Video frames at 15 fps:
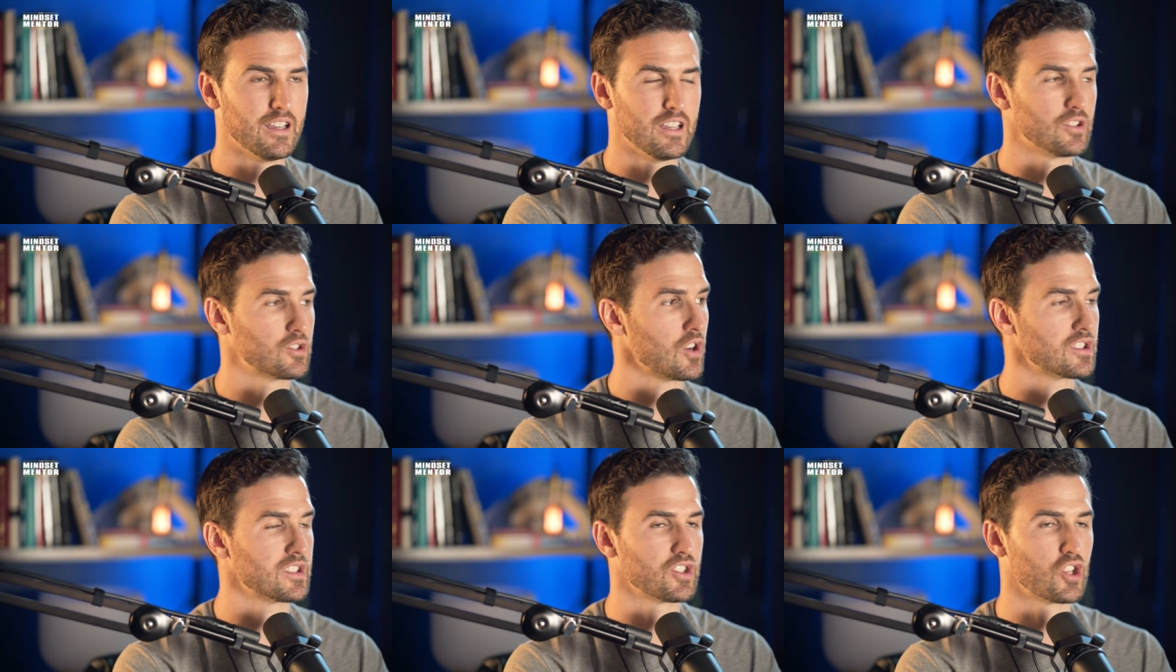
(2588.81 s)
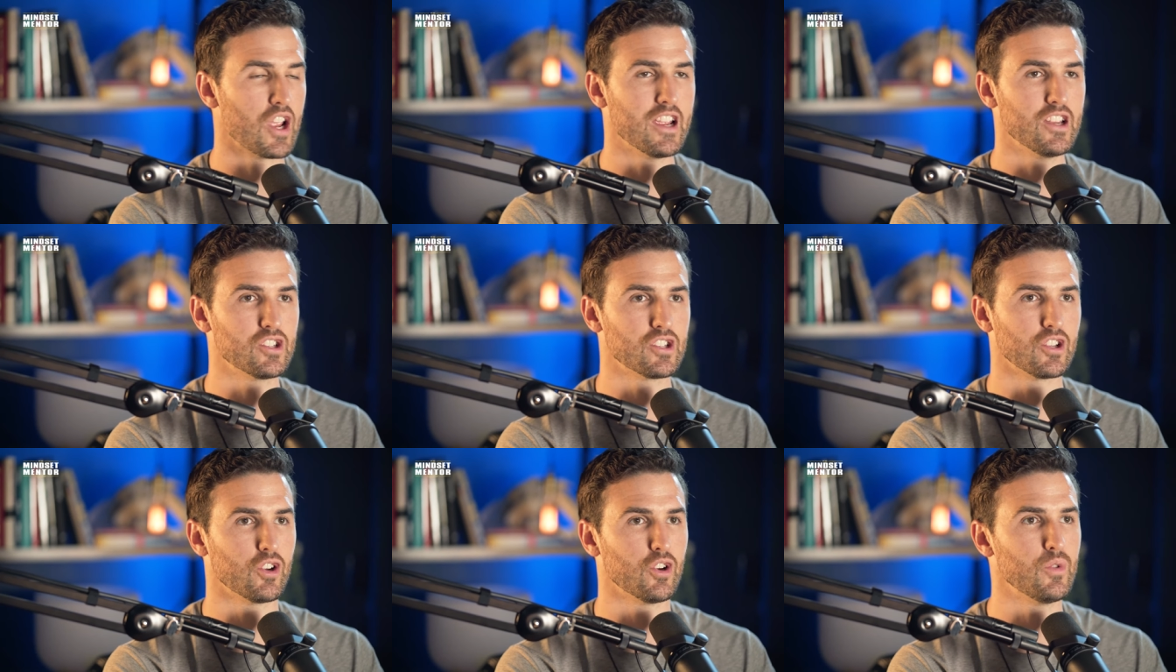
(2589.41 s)
He starts
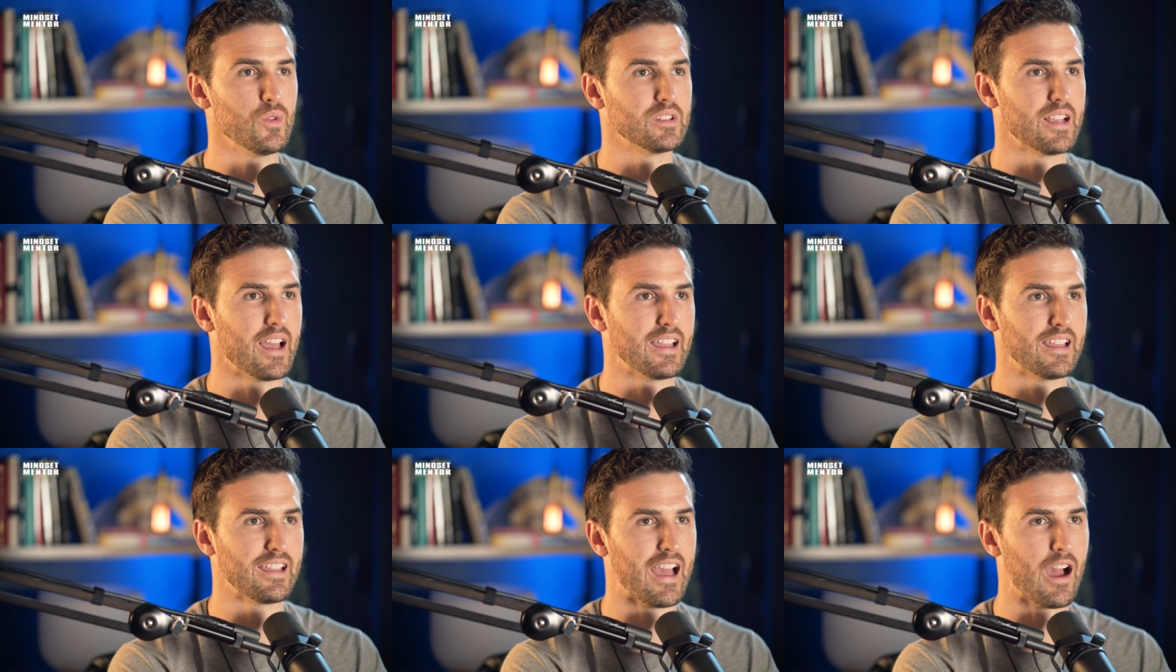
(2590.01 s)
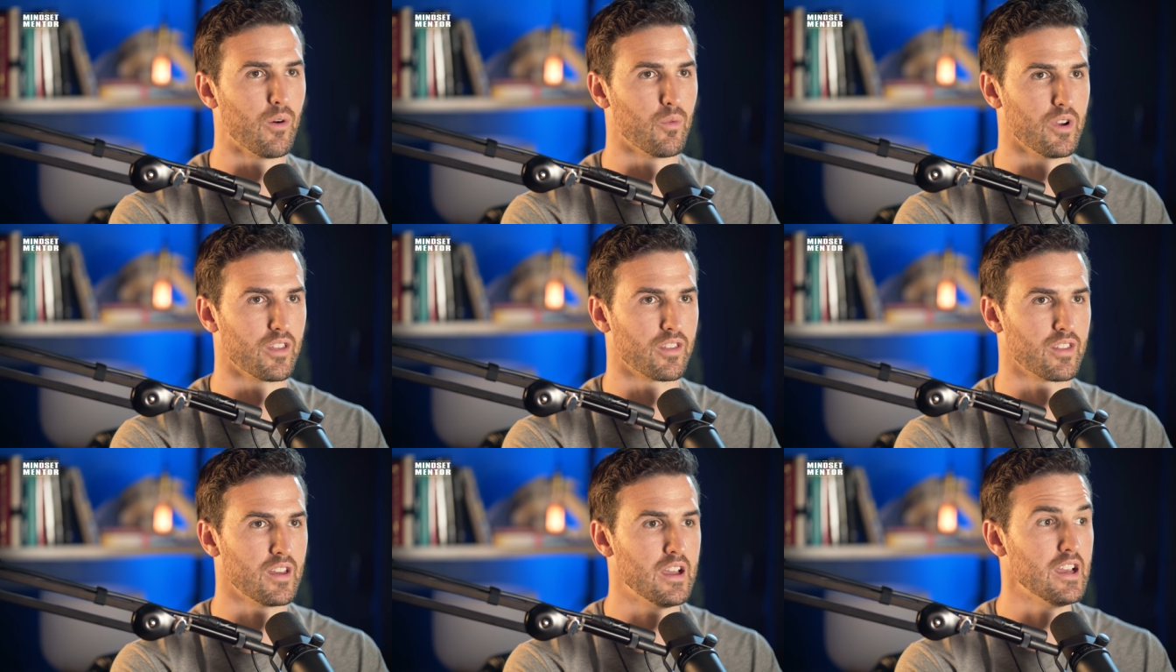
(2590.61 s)
changing who he's hanging out
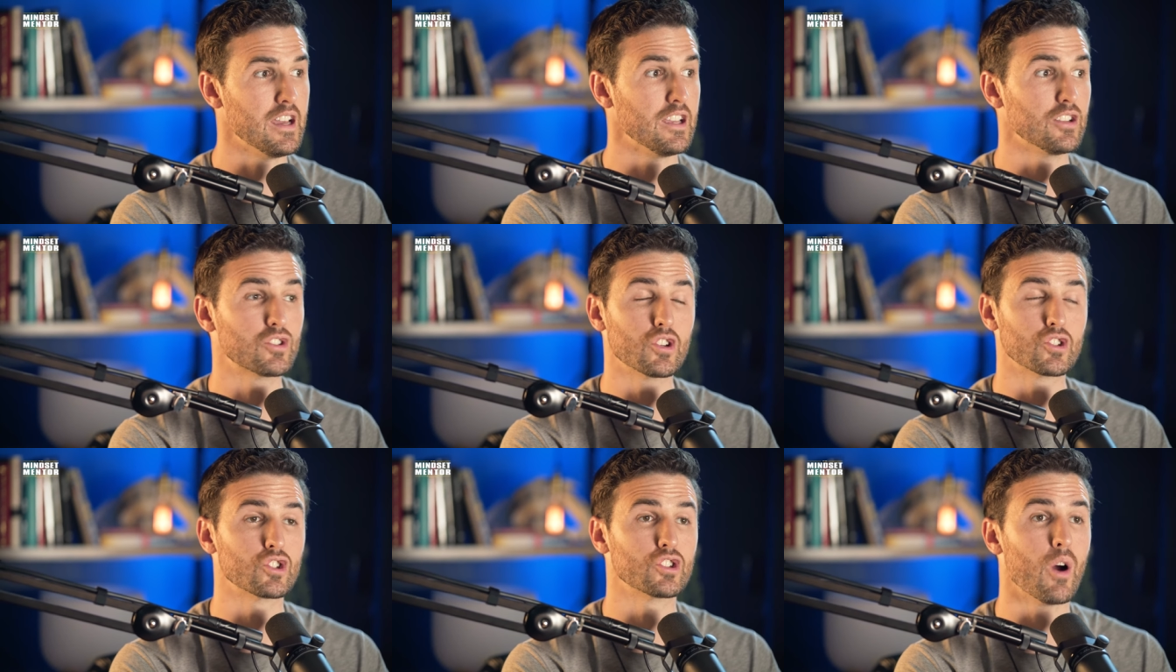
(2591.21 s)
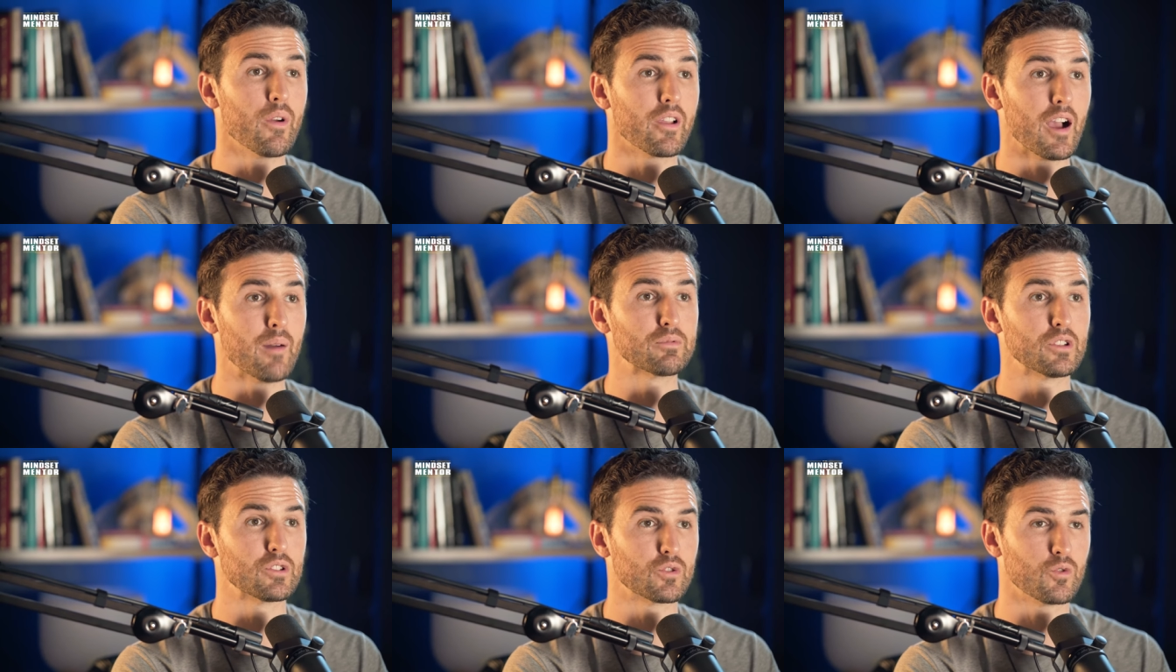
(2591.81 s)
with. He starts showing
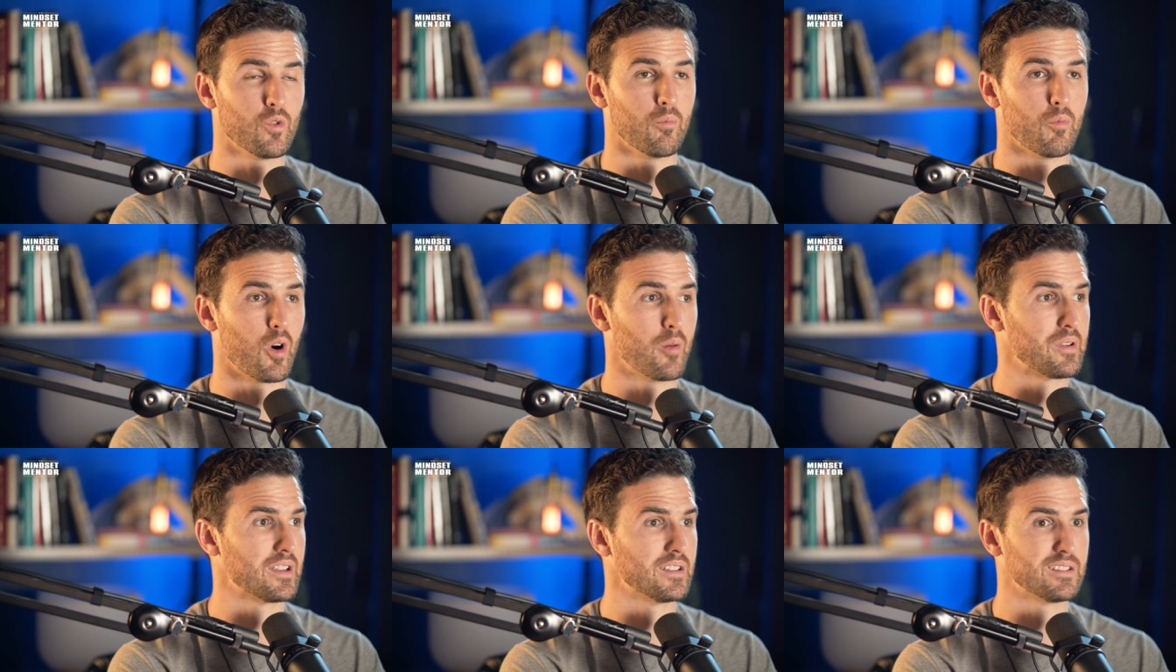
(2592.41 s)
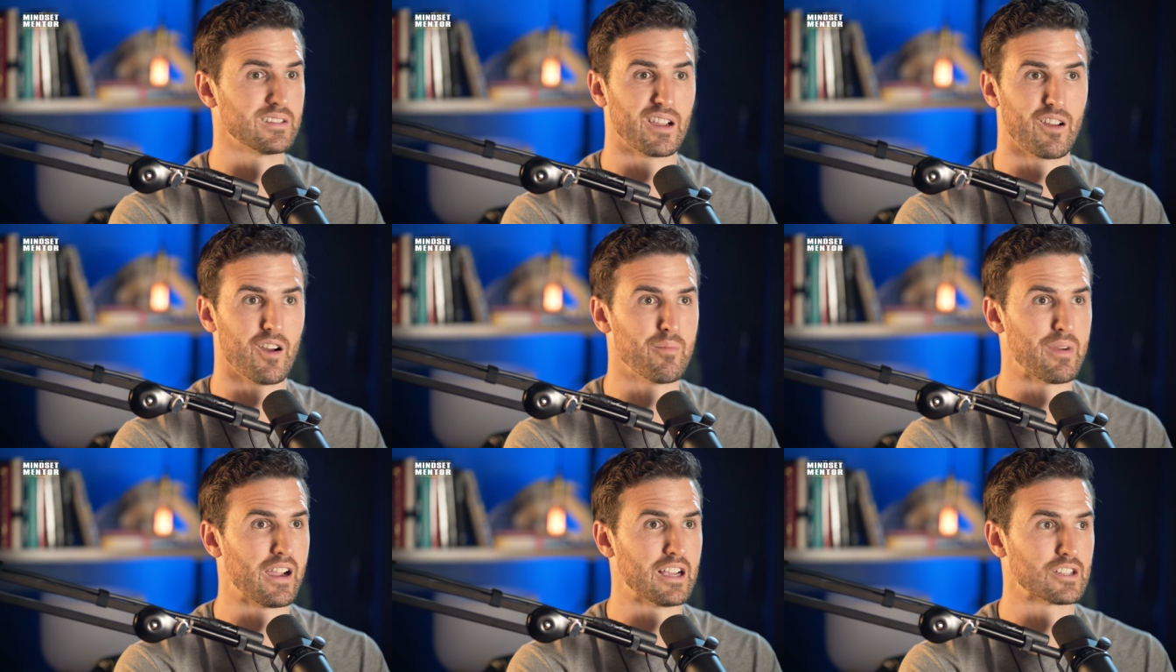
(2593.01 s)
up to school more because he's like,
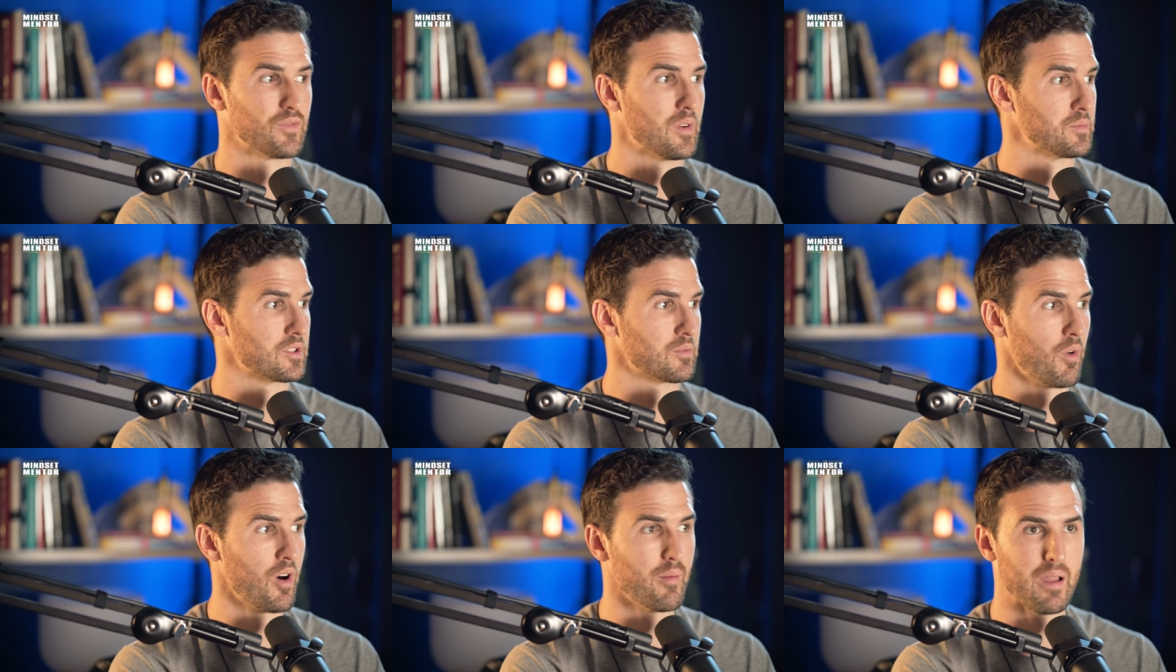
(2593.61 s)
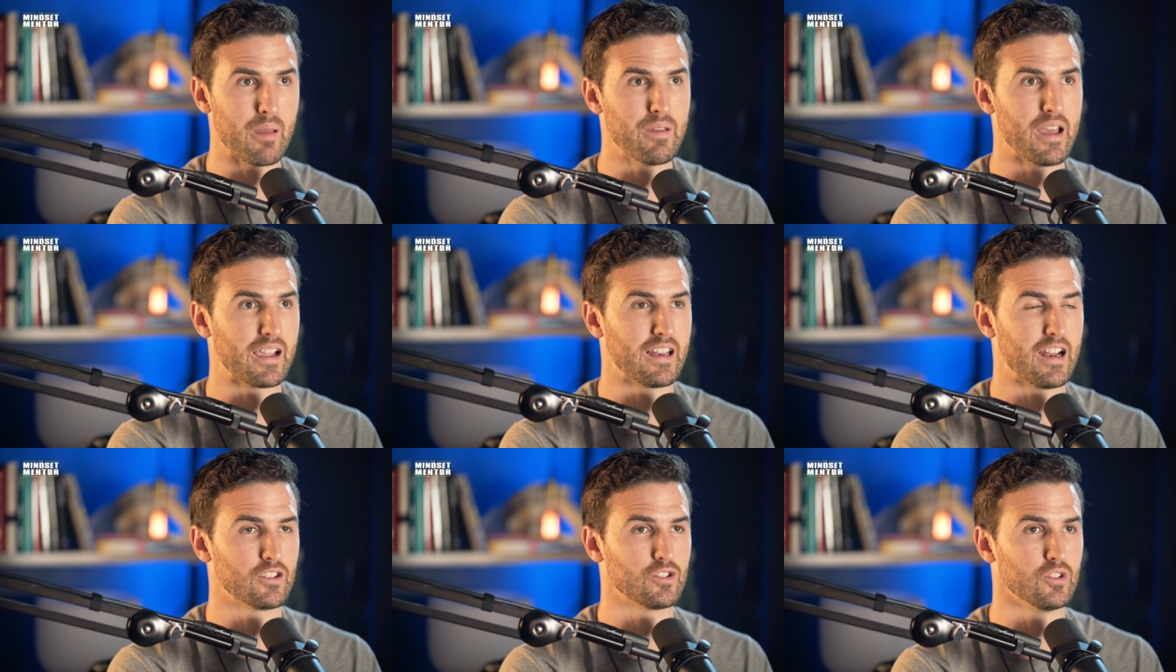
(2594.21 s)
oh my gosh, if I'm smart, maybe I
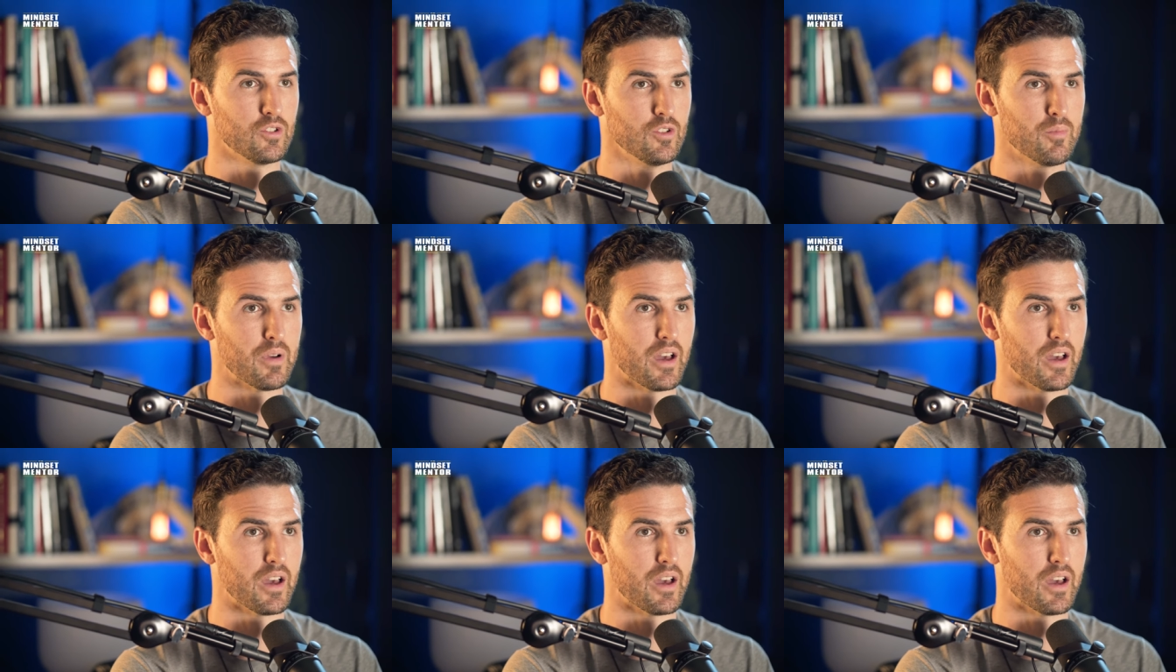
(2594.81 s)
can actually do